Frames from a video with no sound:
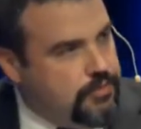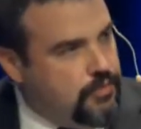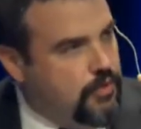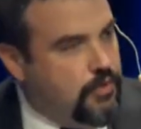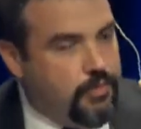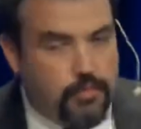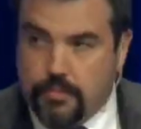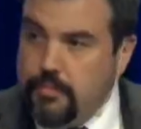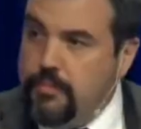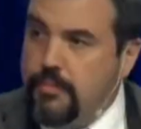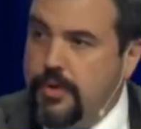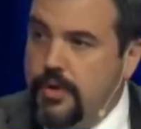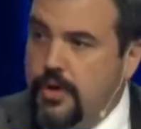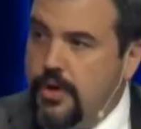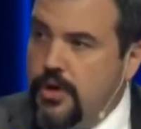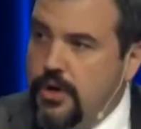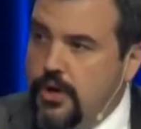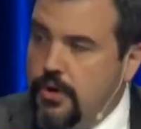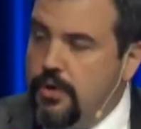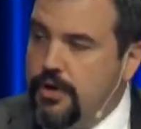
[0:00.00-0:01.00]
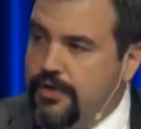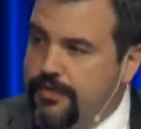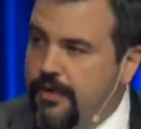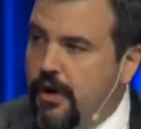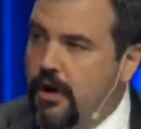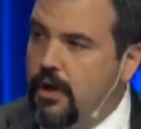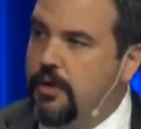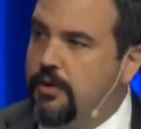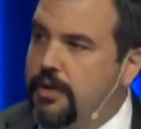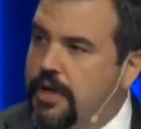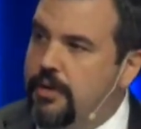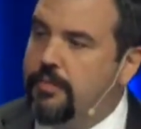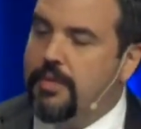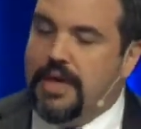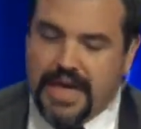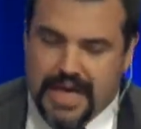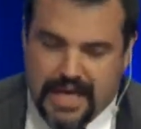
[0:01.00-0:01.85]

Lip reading: room who would follow him.